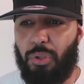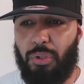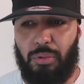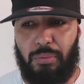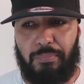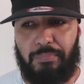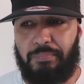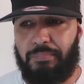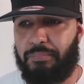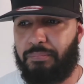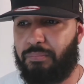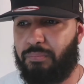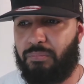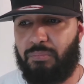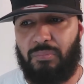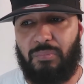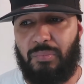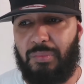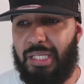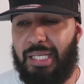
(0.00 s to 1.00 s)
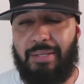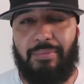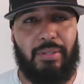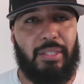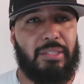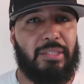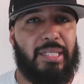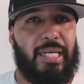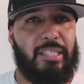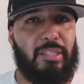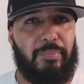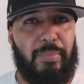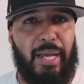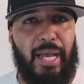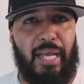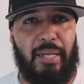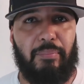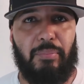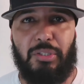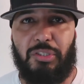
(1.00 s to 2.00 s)
or leave it
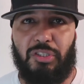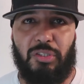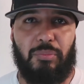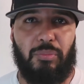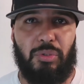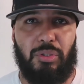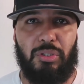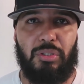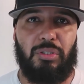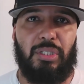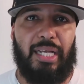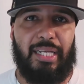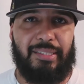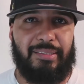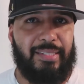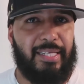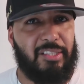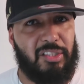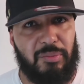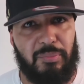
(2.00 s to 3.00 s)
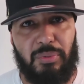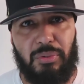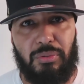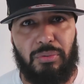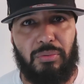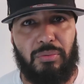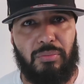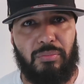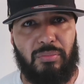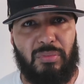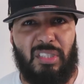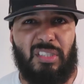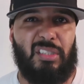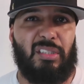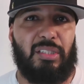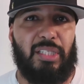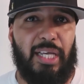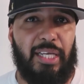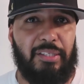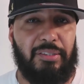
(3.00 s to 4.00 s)
inside your bag, but somewhere accessible
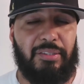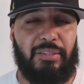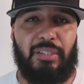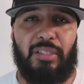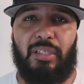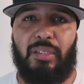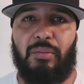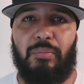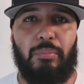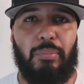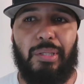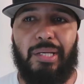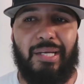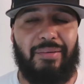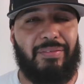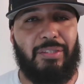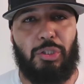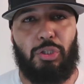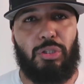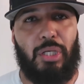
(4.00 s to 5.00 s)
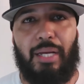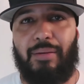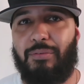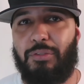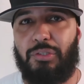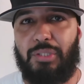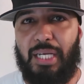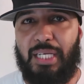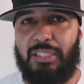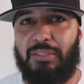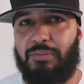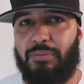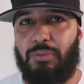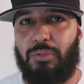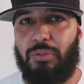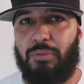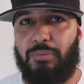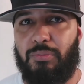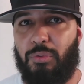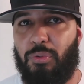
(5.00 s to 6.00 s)
just in case. But if it's travel
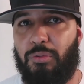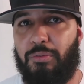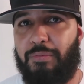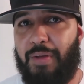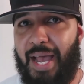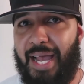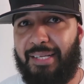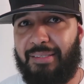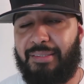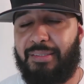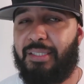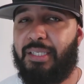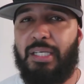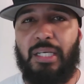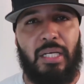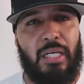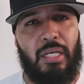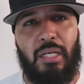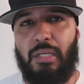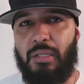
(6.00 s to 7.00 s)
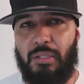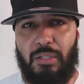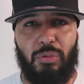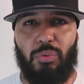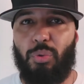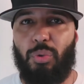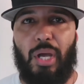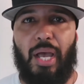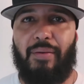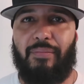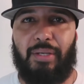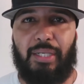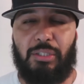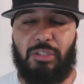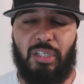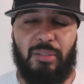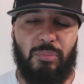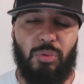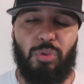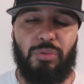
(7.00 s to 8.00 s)
size for a fact, you
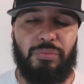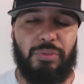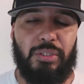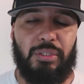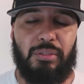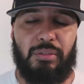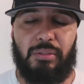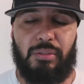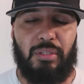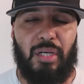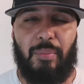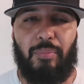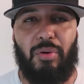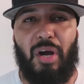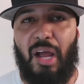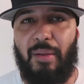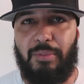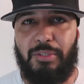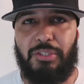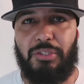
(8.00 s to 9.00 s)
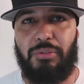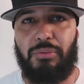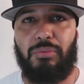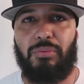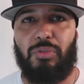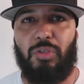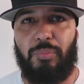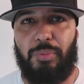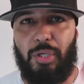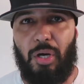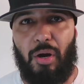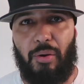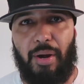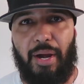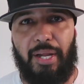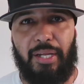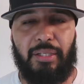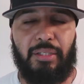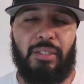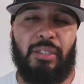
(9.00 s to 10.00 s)
won't have any trouble with it. I promise you,
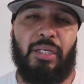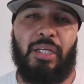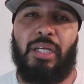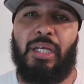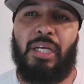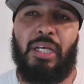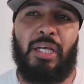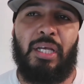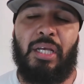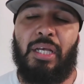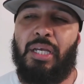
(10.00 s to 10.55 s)
you'll be all right.